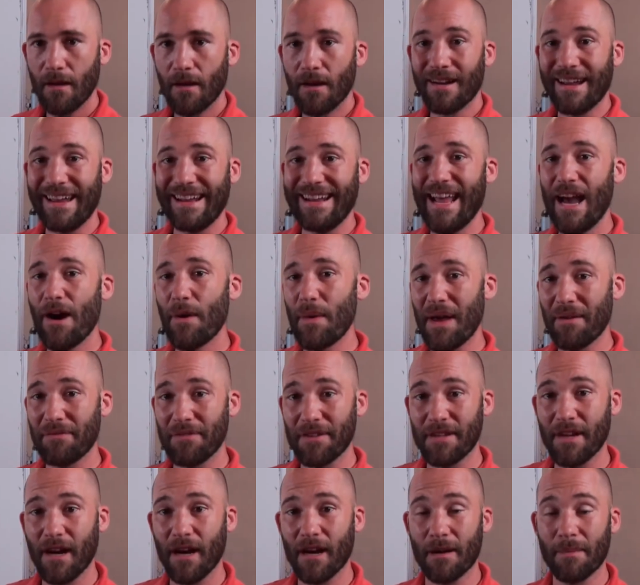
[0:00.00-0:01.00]
Okay, now we have
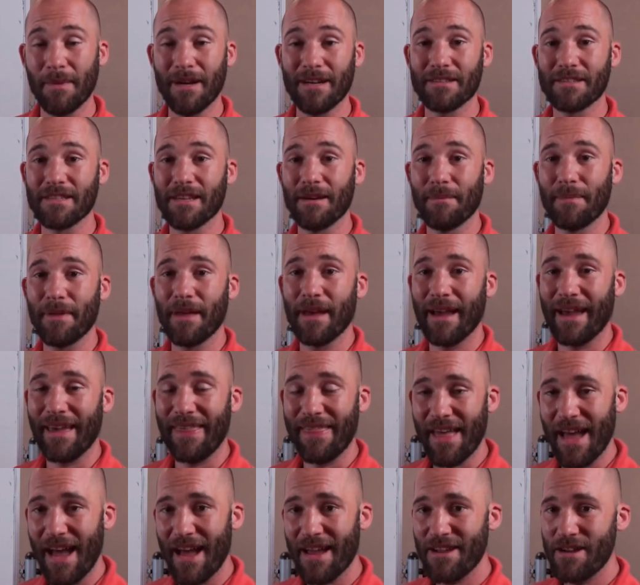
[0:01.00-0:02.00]
to talk about
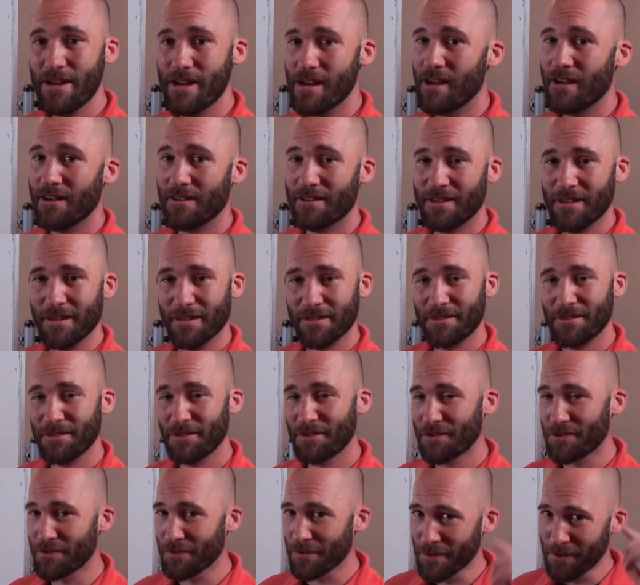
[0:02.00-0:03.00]
something that just
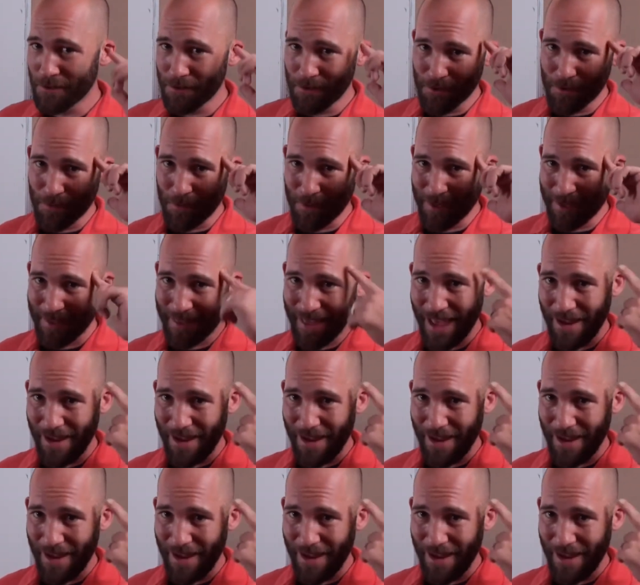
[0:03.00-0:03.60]
screws with